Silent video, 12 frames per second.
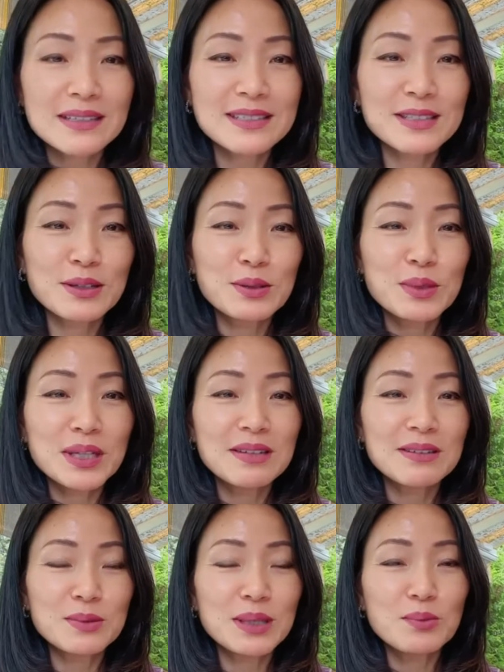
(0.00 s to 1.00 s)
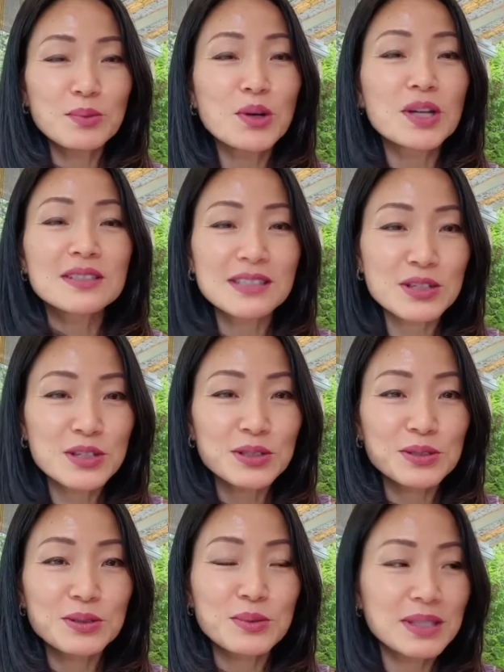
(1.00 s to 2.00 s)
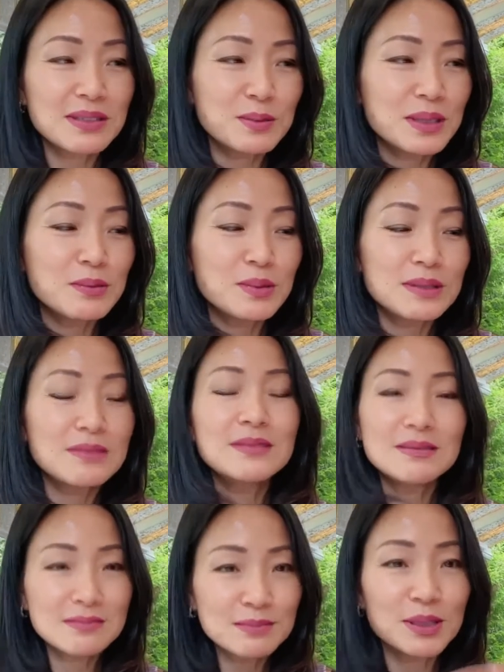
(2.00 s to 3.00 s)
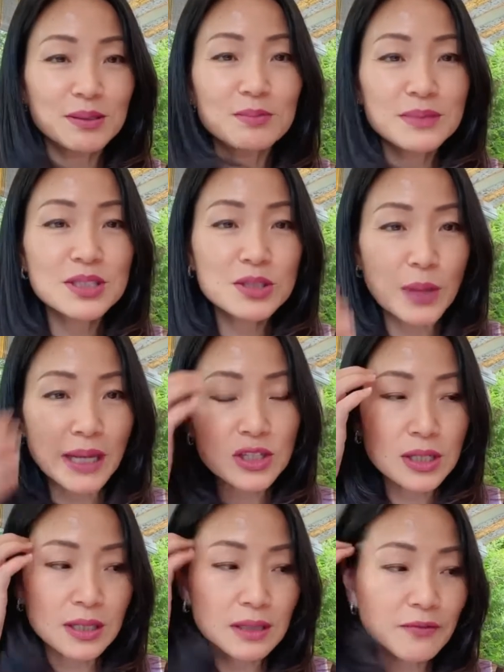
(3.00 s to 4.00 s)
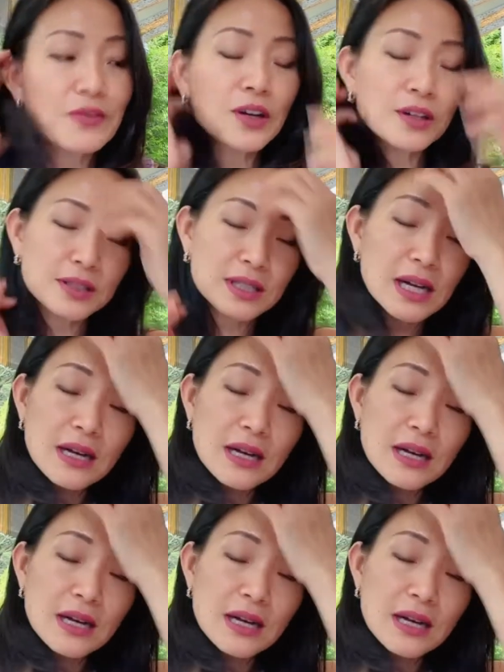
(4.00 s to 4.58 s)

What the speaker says: So we work the shoe, we'll stretch it first.